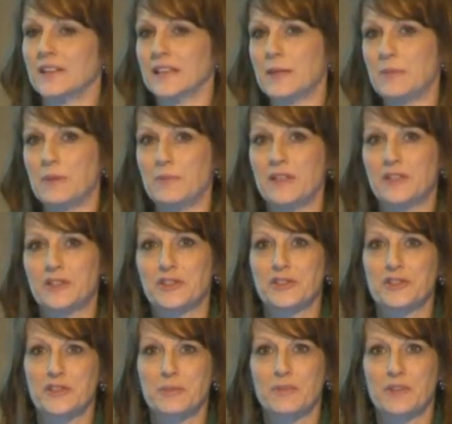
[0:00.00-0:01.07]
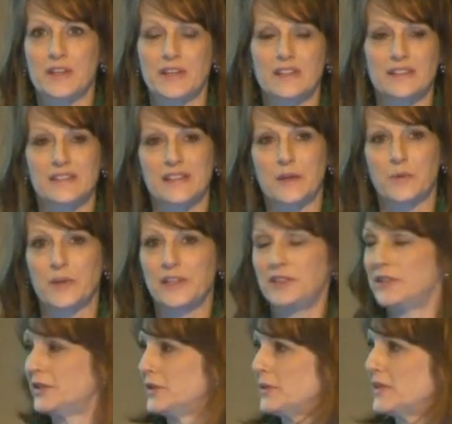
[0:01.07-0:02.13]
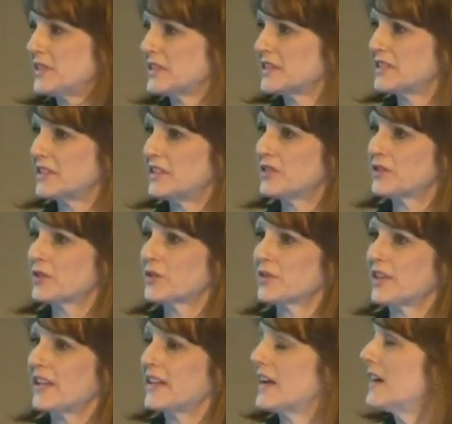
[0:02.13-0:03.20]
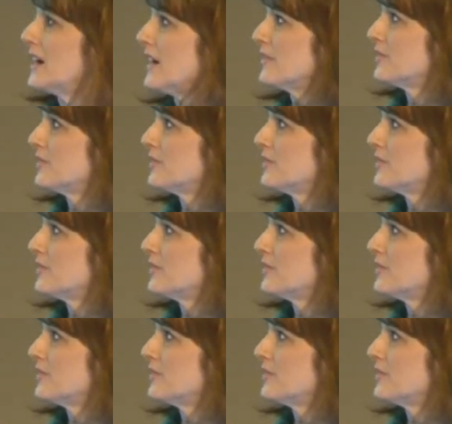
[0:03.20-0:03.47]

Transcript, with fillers: Let me mention some things that we do as a center that I